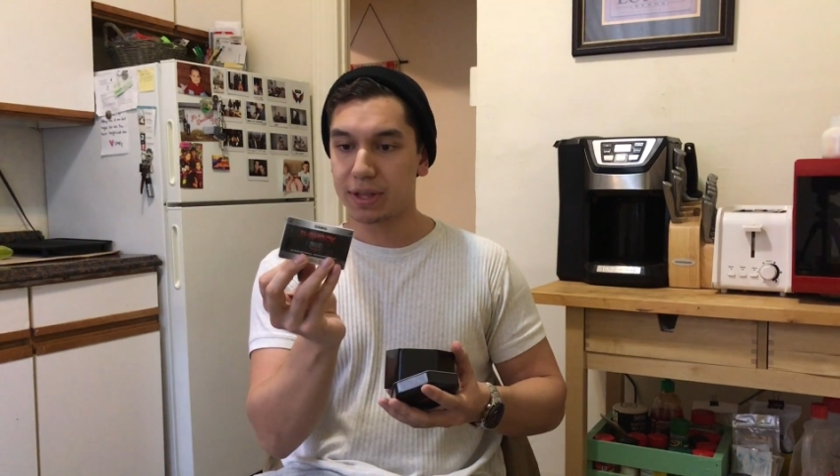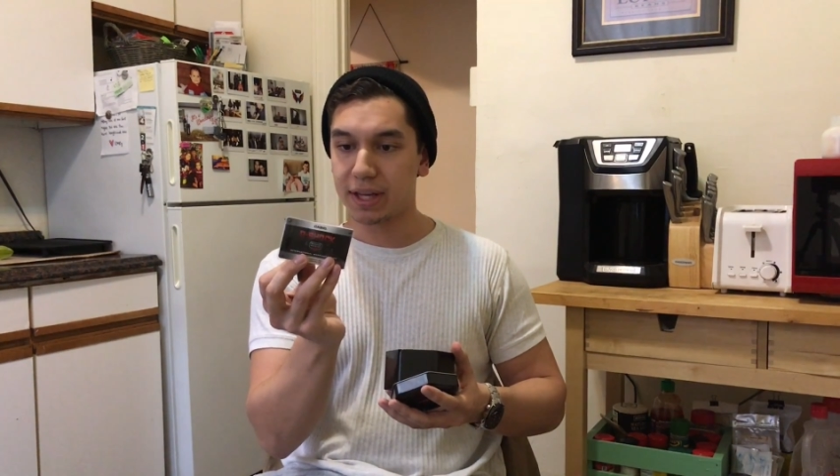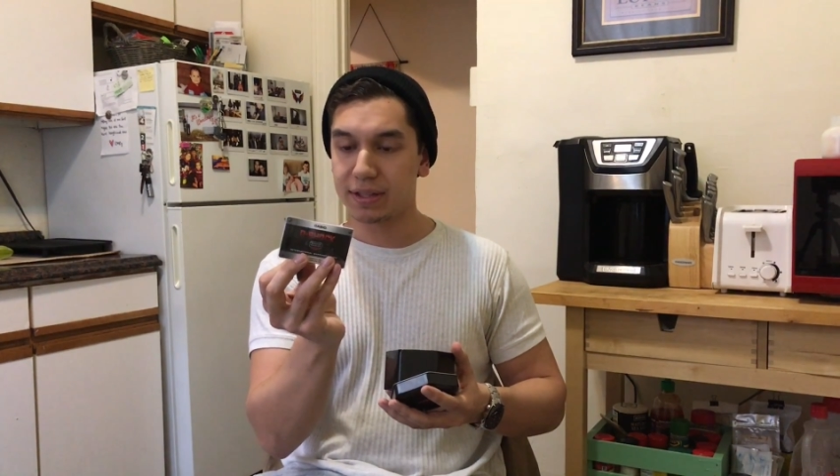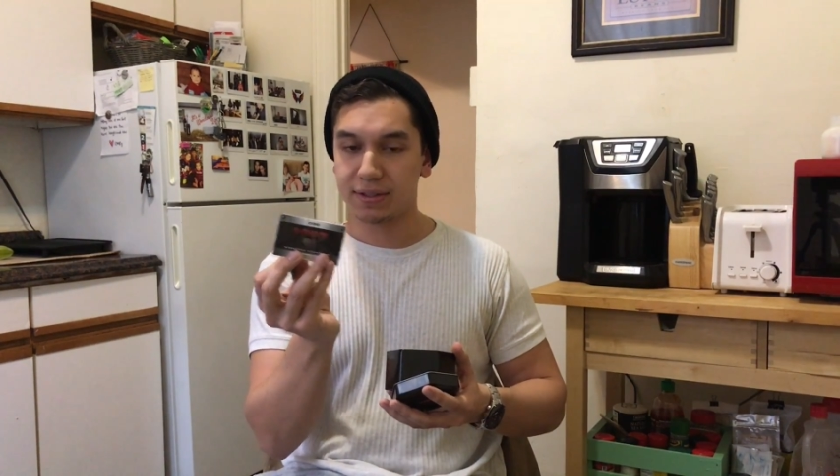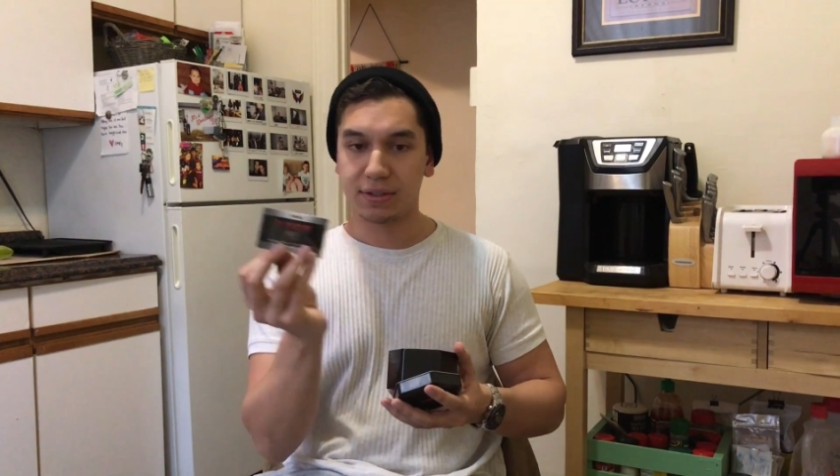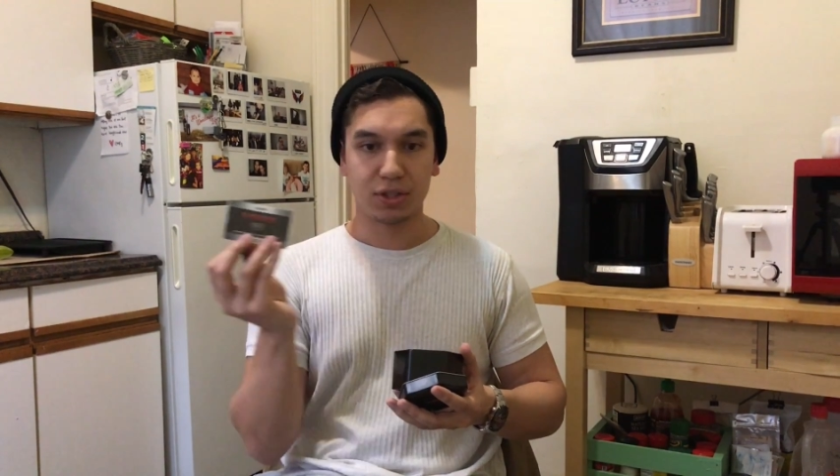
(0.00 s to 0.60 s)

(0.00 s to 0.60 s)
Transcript: That is